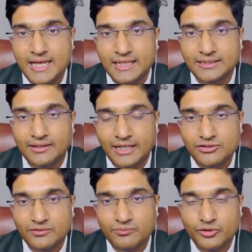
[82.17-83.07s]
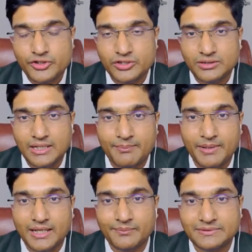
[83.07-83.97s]
the range of motion
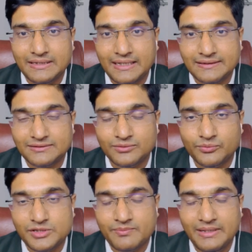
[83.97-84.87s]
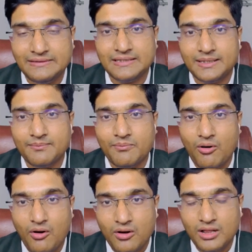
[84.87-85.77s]
becomes less, which means that the
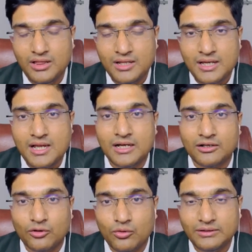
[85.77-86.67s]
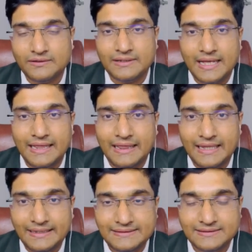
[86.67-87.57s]
ball rolls
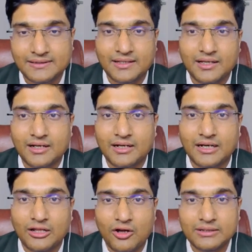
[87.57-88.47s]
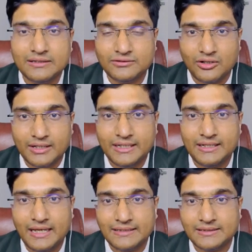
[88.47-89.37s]
less along the socket
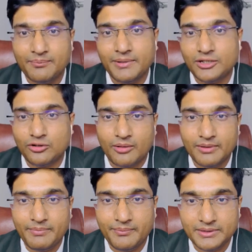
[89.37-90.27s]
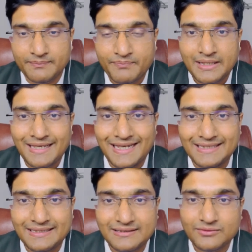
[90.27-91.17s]
as compared to normal people,
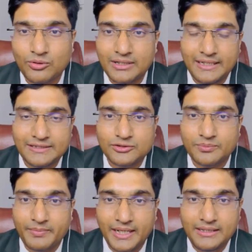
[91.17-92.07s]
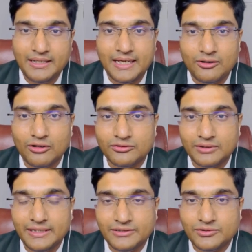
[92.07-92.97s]
and this is what leads to pain and also
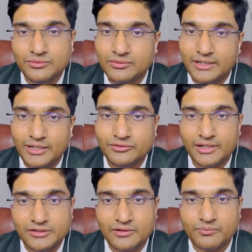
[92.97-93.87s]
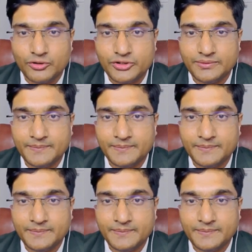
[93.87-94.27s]
leads to reduced range of motion.